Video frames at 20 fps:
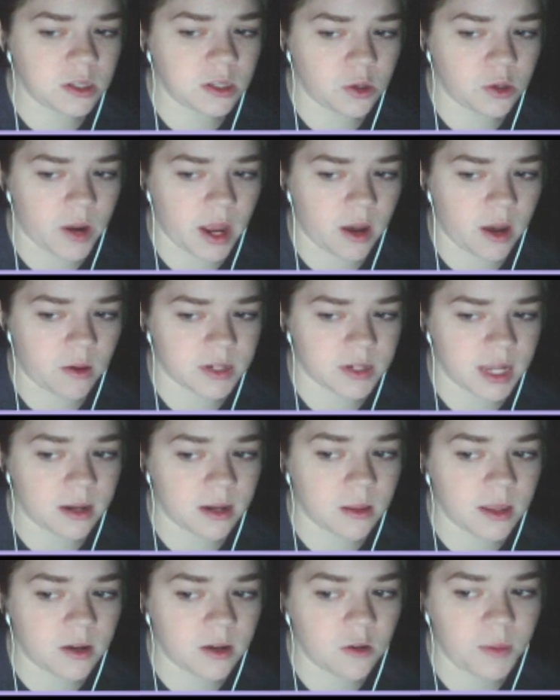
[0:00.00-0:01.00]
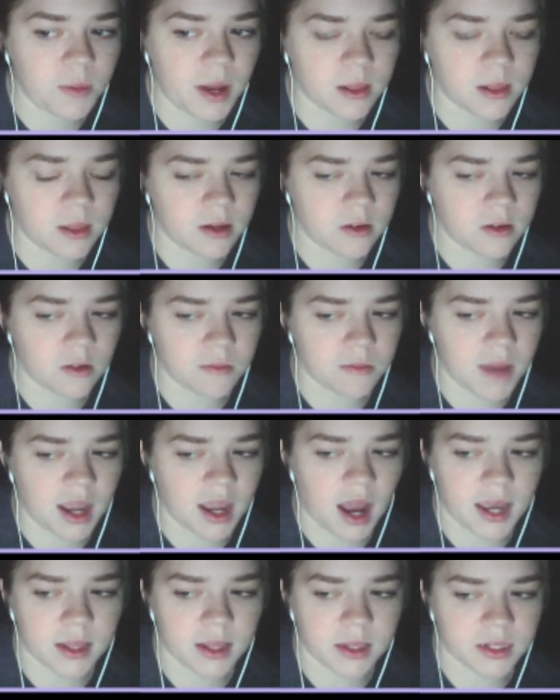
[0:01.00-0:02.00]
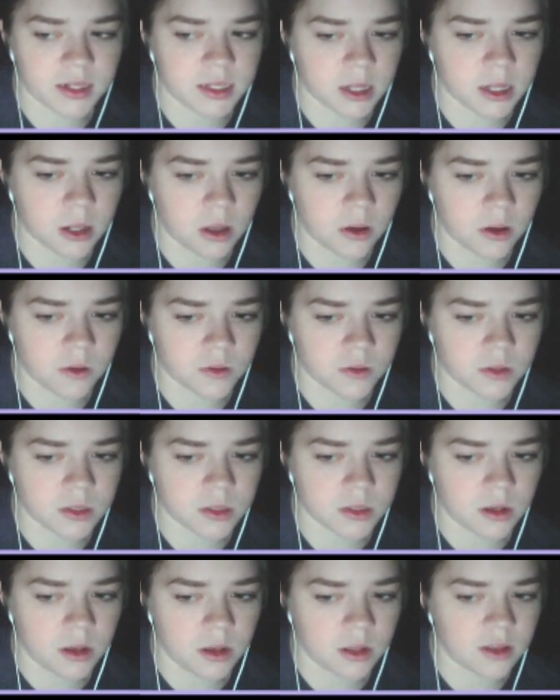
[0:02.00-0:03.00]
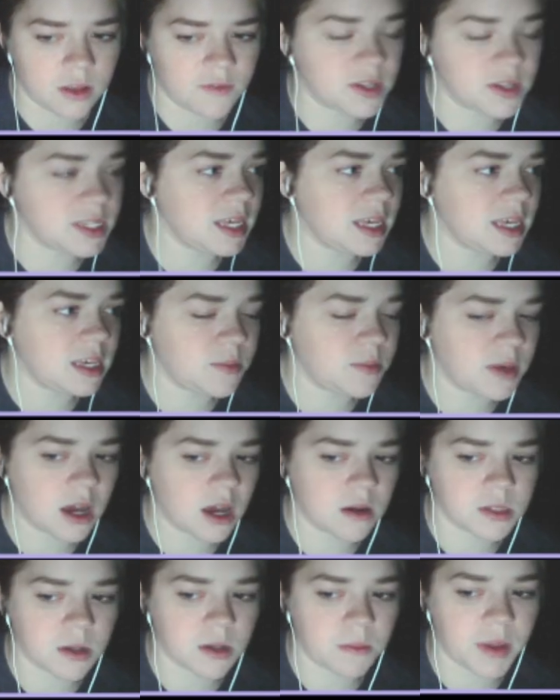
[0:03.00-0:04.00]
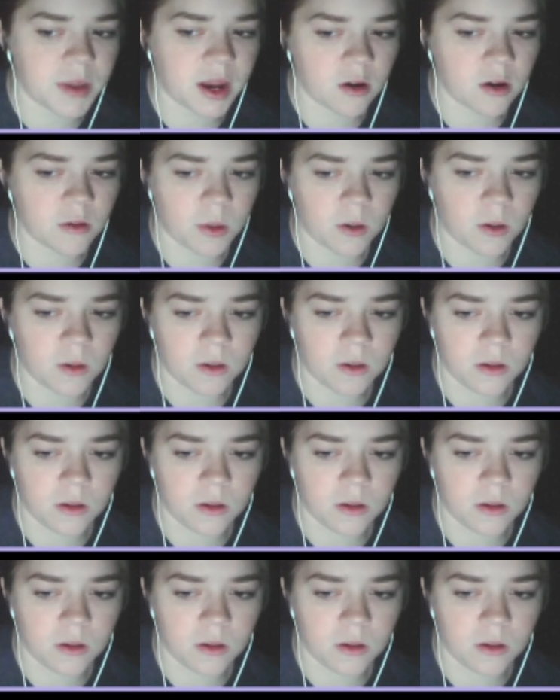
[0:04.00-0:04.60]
ground, and little by little my eyelids close. The fatigue becomes unbearable.